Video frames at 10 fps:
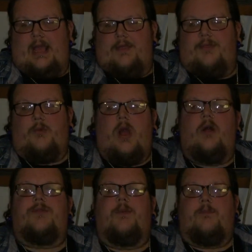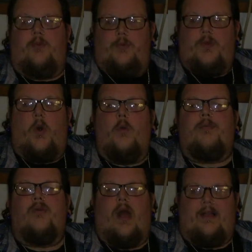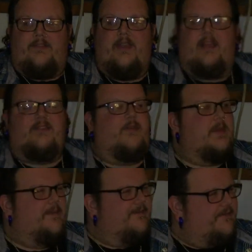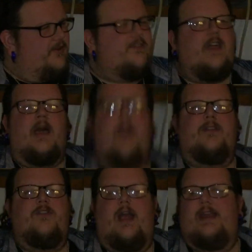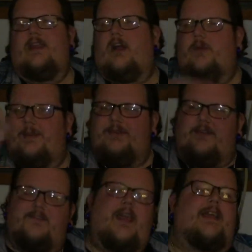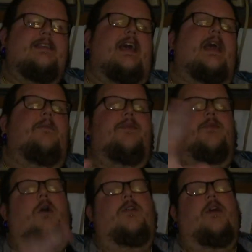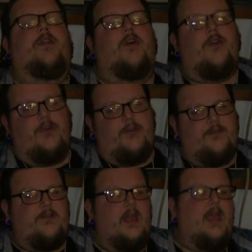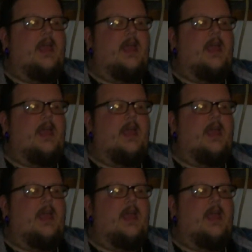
throughout the whole process, from the first time I tried it all the way up to the second time, throughout all the hurdles